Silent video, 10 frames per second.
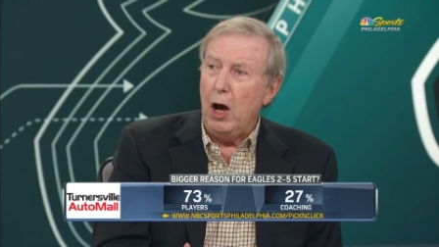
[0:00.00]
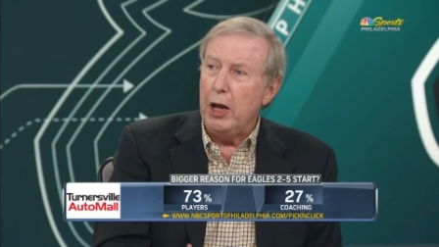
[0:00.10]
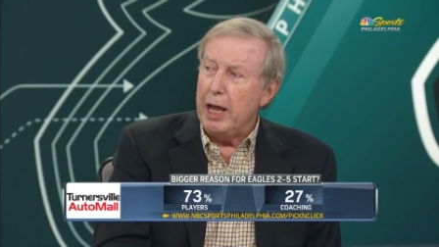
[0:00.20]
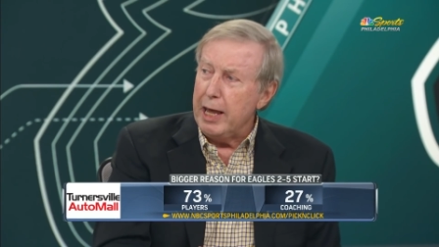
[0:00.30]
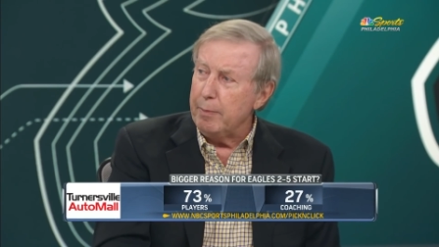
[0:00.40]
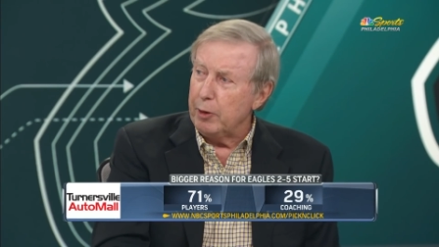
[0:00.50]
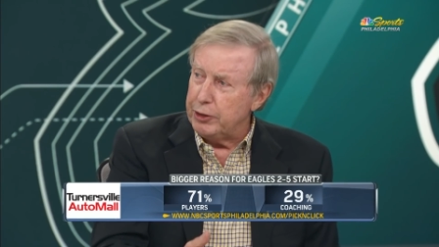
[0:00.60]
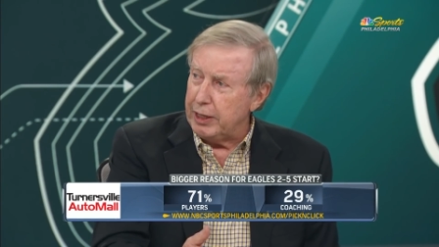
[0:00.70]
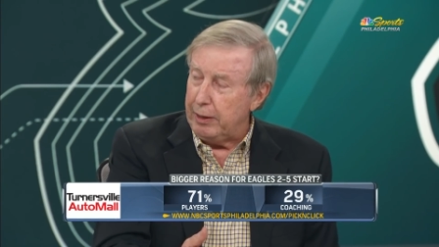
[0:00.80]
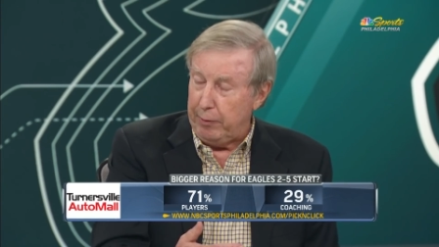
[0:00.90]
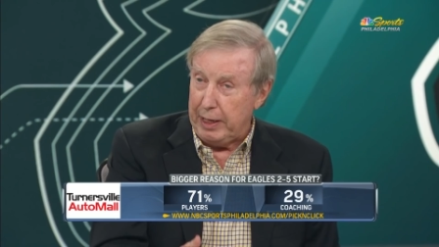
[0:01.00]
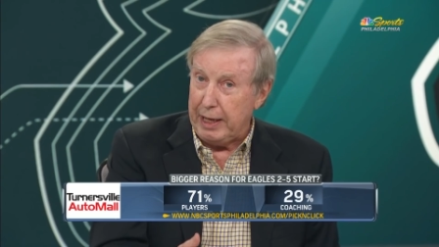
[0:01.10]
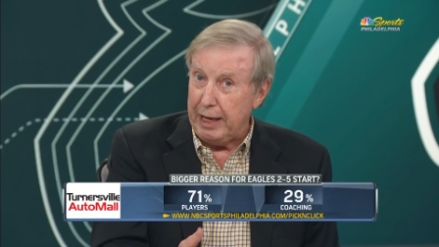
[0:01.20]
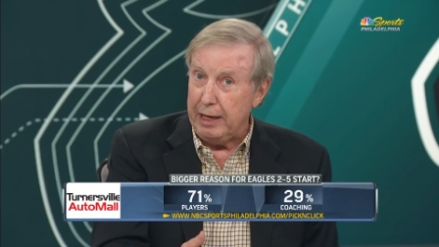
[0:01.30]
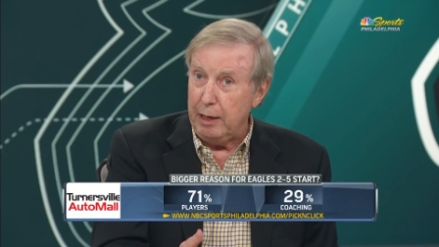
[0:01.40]
unable to, when
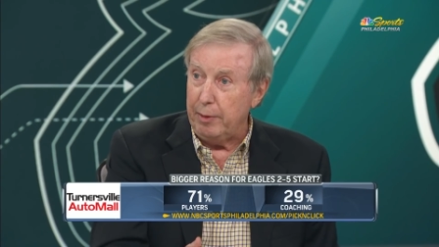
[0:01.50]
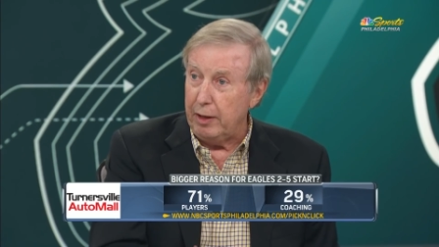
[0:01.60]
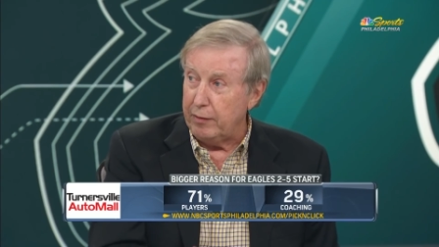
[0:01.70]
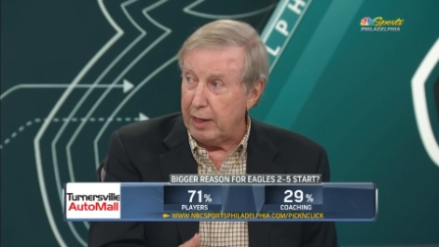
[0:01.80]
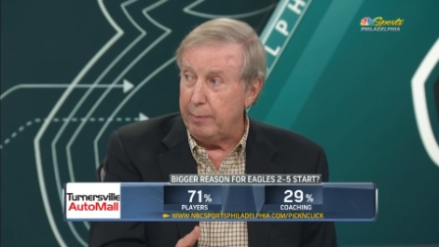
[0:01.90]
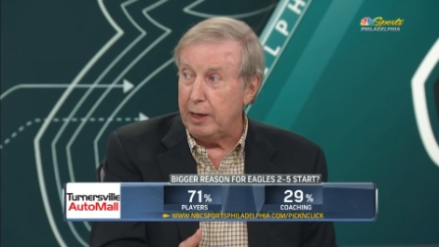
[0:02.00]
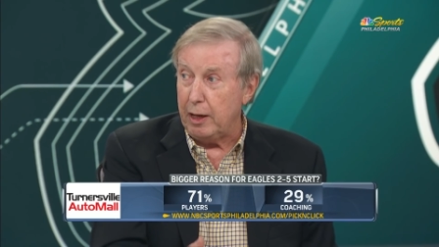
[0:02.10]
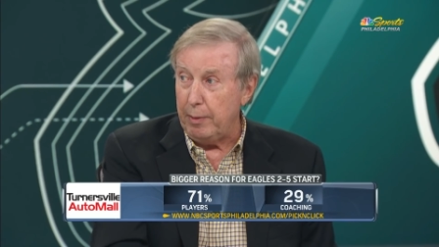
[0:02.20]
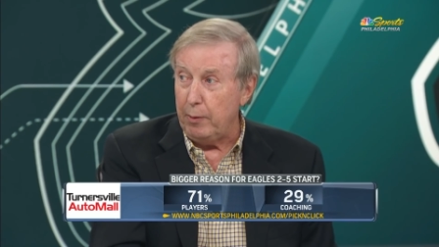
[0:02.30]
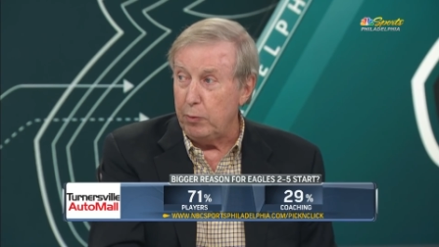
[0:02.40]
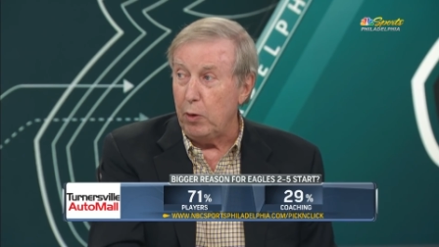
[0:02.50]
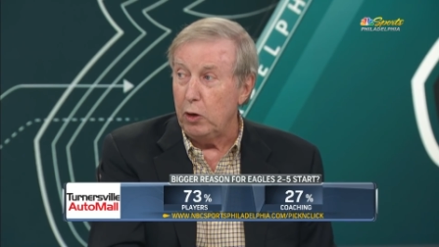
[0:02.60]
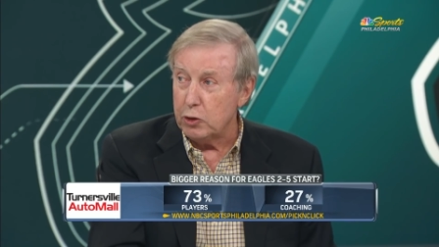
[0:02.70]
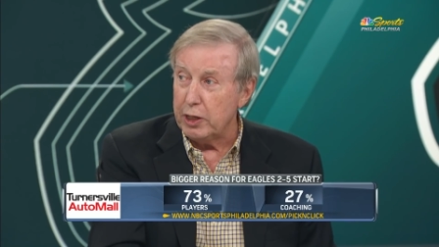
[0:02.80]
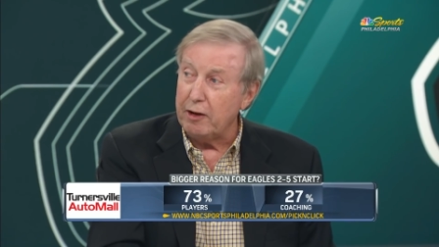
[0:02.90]
they get in the middle of the game and they come out with what
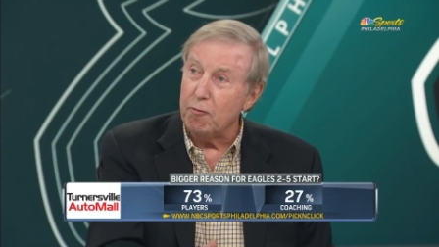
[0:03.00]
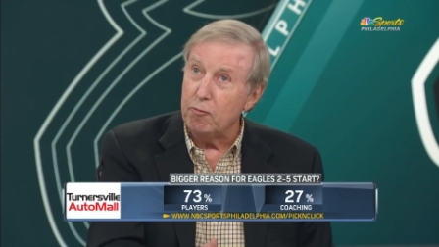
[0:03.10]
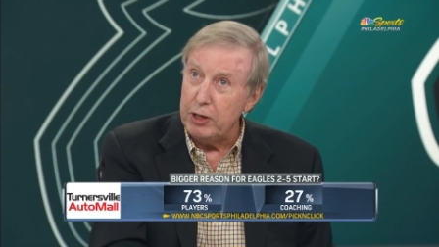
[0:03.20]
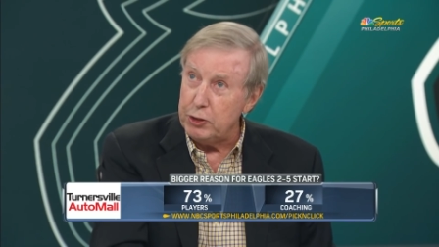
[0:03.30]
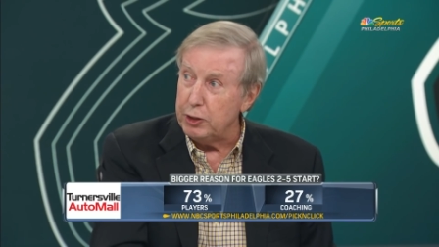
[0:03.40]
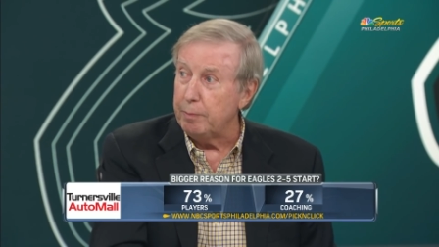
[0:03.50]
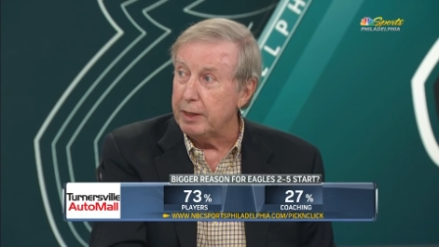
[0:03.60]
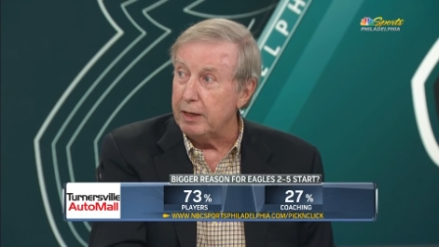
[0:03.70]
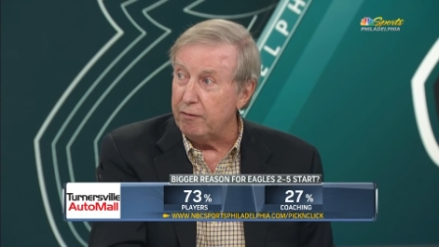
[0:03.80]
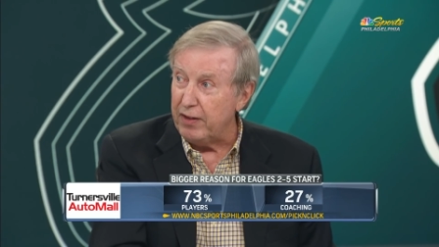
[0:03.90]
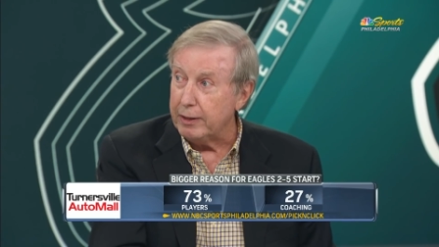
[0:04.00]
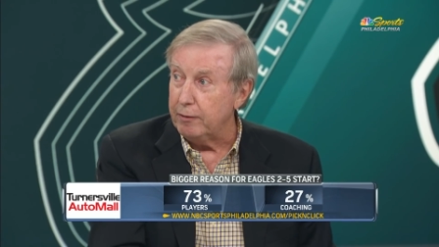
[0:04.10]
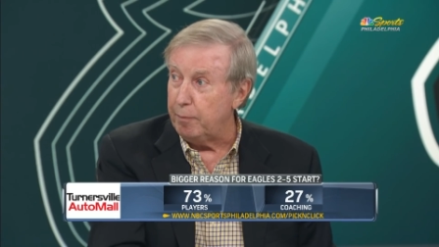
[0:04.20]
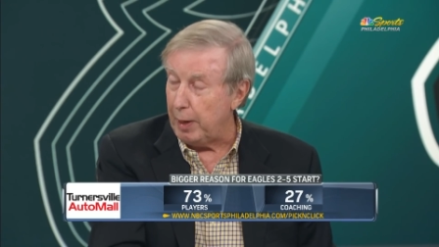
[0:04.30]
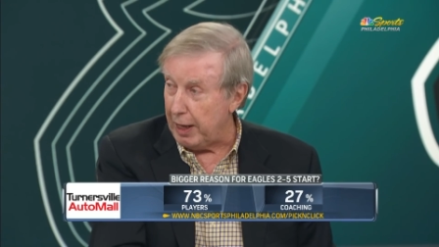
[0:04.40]
looks like a reasonably
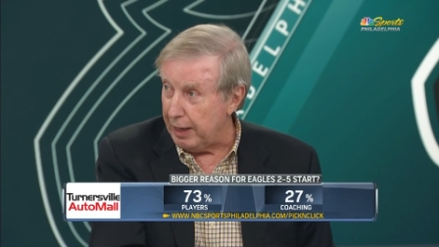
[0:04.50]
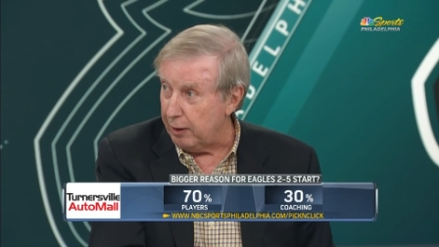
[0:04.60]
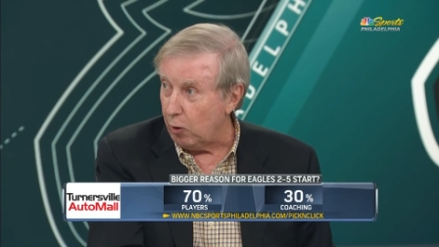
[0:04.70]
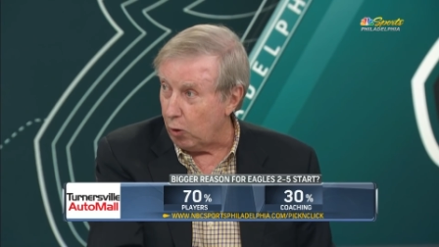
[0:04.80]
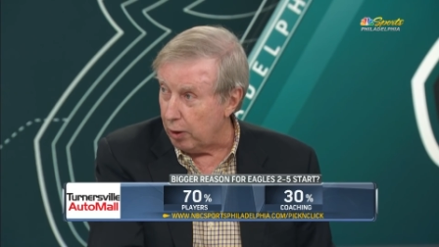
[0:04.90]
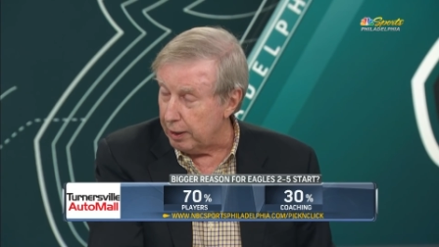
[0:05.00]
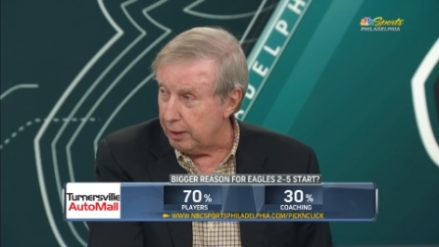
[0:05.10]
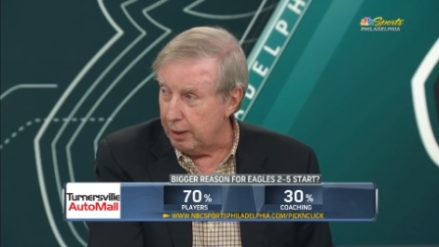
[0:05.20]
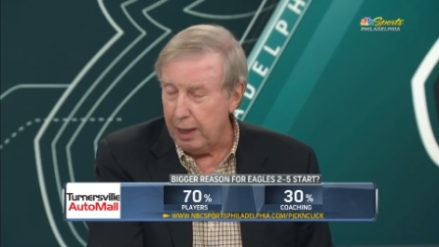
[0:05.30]
effective plan early,